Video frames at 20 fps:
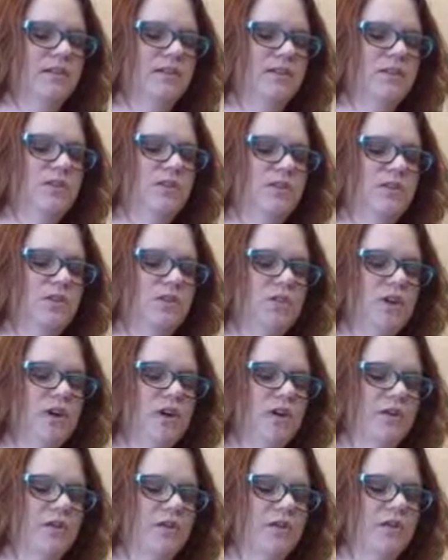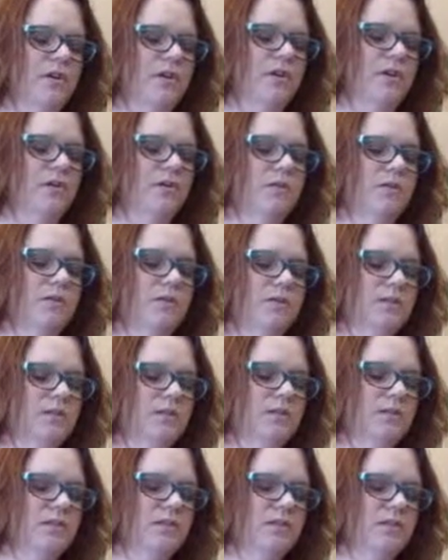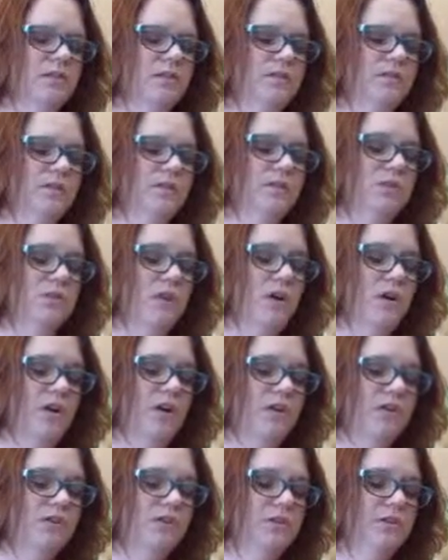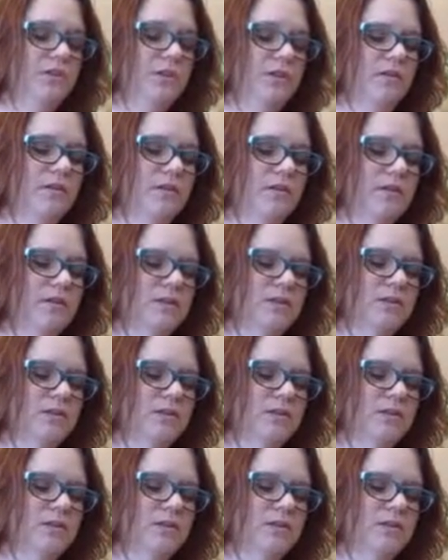did the stars go, the stars go?